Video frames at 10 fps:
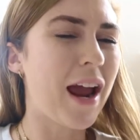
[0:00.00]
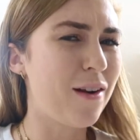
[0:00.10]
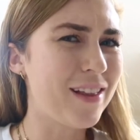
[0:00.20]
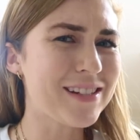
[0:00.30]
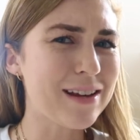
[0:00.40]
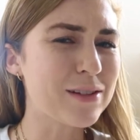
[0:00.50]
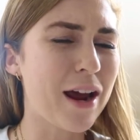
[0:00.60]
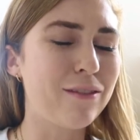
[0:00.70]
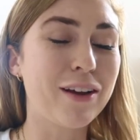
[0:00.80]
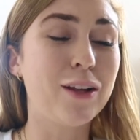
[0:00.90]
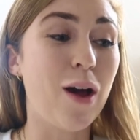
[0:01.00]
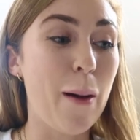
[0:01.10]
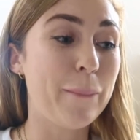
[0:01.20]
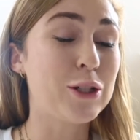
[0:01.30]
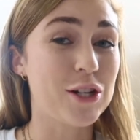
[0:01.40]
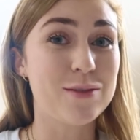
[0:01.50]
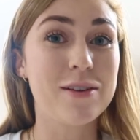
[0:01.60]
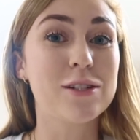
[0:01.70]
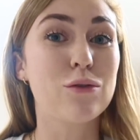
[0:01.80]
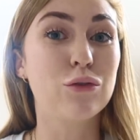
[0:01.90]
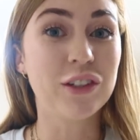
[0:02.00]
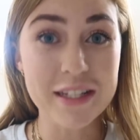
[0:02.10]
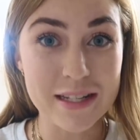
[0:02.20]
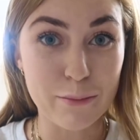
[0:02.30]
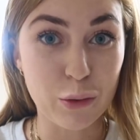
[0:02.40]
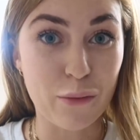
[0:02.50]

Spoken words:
I know that sounds kind of like a lot, but trust me, it's really simple.